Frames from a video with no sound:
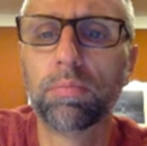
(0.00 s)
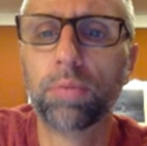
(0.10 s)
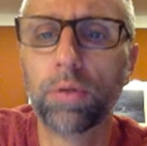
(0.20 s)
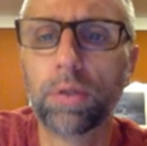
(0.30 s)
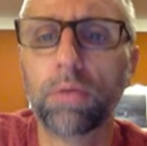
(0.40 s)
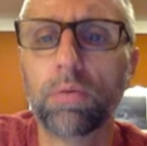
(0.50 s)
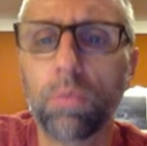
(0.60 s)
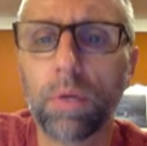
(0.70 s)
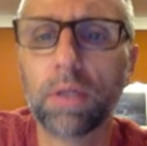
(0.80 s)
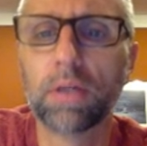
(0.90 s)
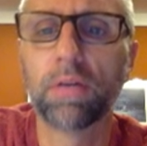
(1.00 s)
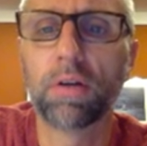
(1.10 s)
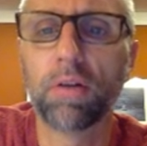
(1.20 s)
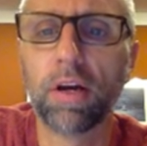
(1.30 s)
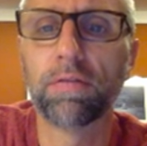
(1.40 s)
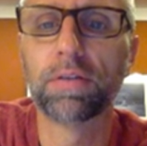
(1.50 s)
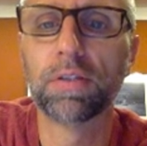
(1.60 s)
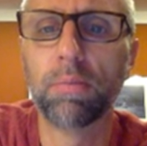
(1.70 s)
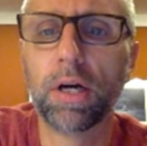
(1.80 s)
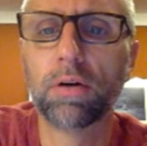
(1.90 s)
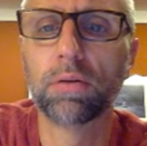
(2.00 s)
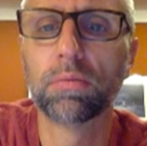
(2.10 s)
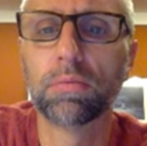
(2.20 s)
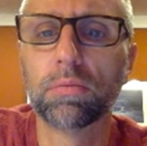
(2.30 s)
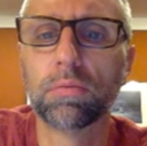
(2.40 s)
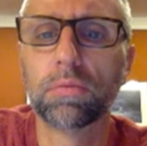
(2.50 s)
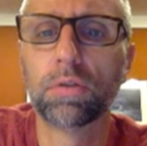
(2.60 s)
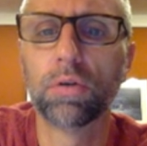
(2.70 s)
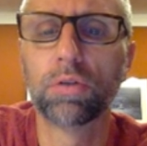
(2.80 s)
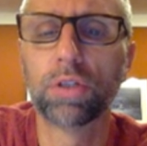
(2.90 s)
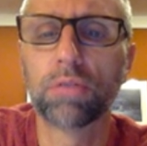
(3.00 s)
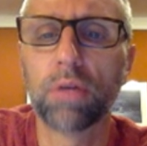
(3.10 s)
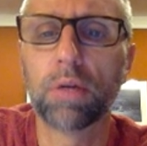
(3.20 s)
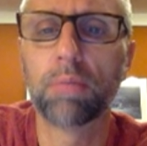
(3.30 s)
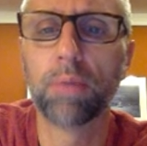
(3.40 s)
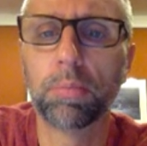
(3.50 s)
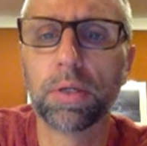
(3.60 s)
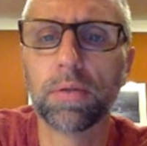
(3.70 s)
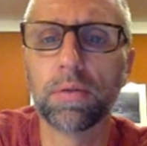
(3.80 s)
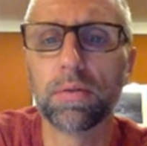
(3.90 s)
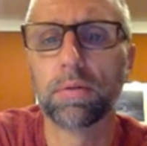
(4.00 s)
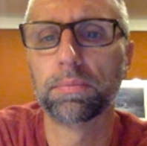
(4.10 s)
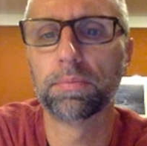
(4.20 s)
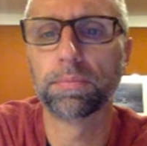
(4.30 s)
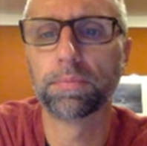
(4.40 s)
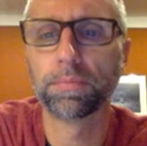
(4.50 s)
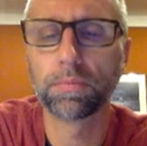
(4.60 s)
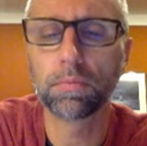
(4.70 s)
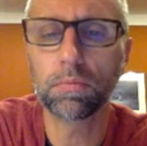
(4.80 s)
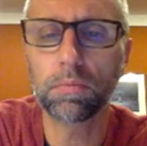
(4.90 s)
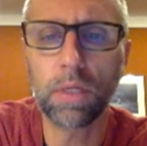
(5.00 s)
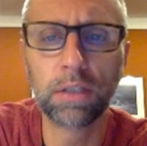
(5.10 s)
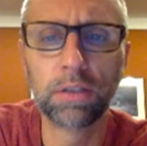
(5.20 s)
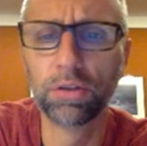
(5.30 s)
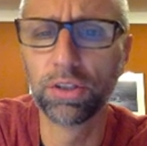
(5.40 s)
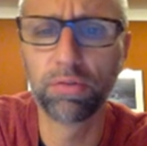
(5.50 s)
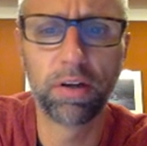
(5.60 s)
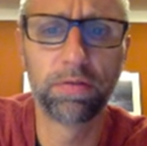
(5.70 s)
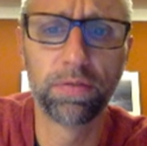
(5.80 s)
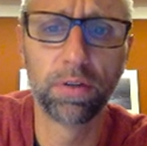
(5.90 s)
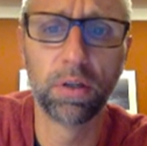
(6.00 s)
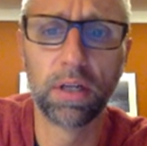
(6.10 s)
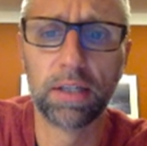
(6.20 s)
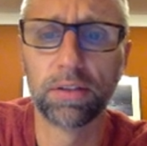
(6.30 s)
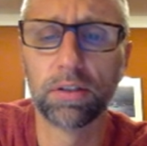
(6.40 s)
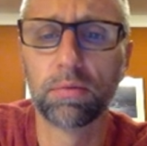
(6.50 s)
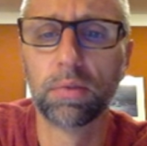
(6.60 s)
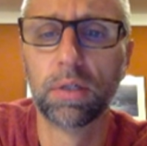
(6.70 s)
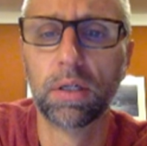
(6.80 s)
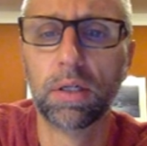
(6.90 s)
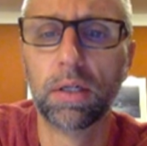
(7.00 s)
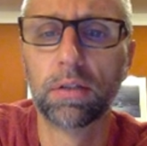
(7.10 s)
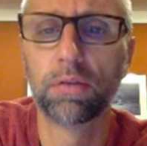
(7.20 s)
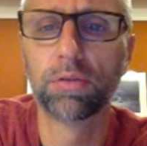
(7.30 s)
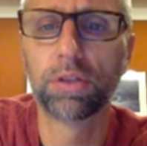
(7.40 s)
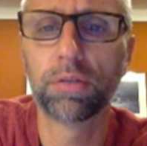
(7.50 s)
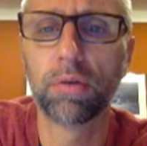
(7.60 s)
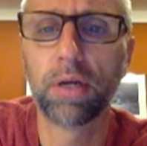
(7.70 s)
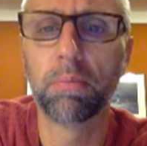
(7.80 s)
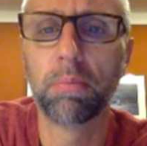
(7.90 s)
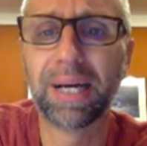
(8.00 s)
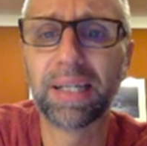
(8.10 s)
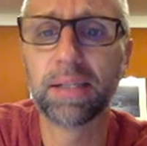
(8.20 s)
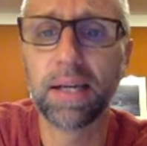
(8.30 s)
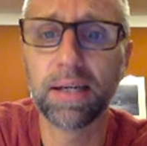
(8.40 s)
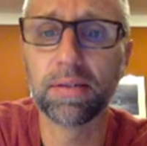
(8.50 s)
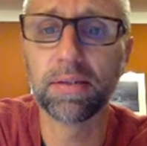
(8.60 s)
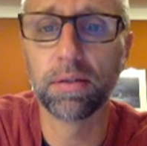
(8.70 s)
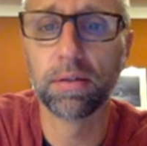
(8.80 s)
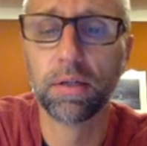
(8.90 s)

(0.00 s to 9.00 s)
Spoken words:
put what the graph is about. Don't just write pumpkins. Don't just write fertilizer. Don't just write my test.